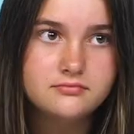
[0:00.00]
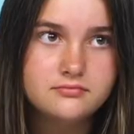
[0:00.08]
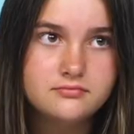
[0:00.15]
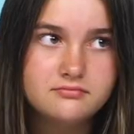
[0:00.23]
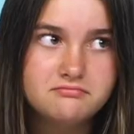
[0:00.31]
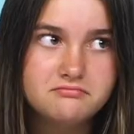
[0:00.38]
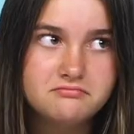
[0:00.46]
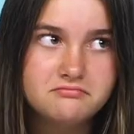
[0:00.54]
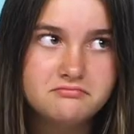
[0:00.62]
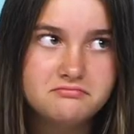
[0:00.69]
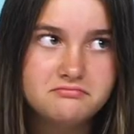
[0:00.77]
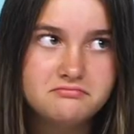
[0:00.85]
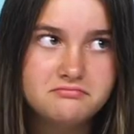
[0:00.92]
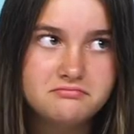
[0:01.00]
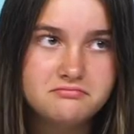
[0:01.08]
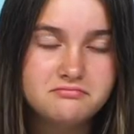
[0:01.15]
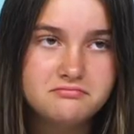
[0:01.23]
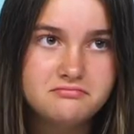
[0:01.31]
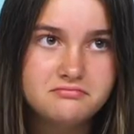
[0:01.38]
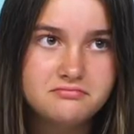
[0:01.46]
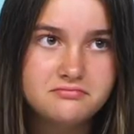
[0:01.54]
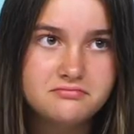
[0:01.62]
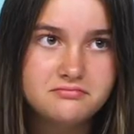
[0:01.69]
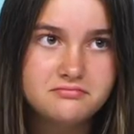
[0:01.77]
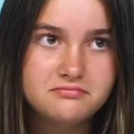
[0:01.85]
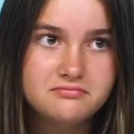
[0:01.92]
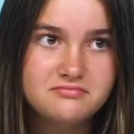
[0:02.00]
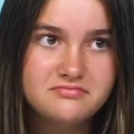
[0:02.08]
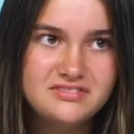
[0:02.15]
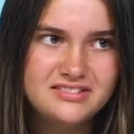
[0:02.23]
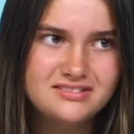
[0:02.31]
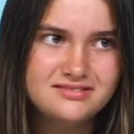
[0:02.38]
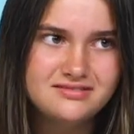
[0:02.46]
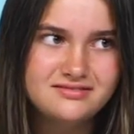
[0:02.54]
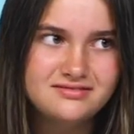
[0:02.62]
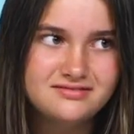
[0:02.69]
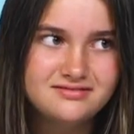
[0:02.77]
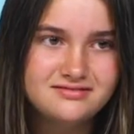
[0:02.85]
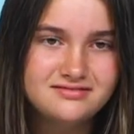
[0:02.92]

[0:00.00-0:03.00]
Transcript: No one is speaking in this clip.